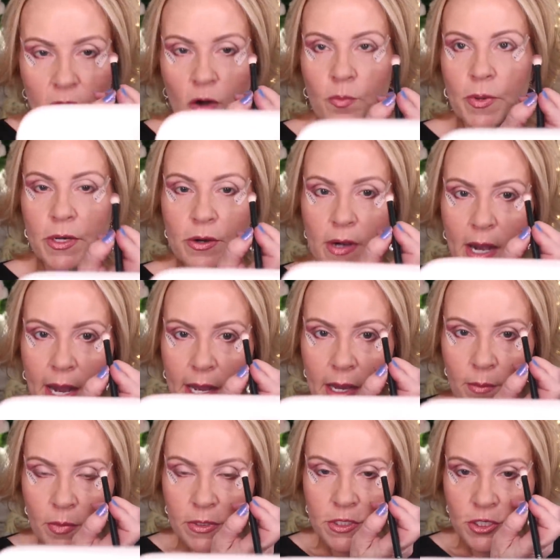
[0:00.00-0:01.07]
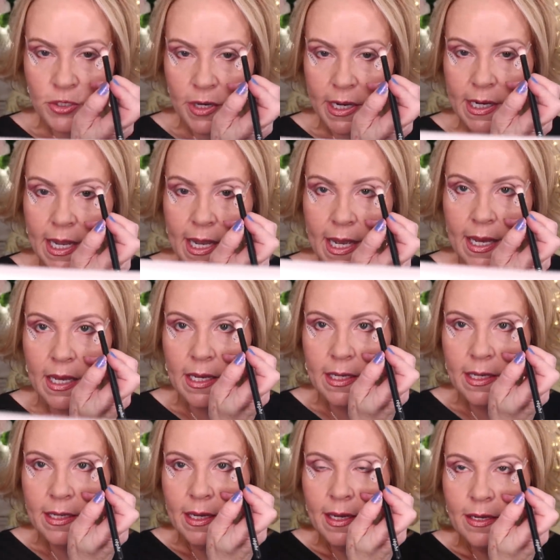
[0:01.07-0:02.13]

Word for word: open your eye up straight ahead.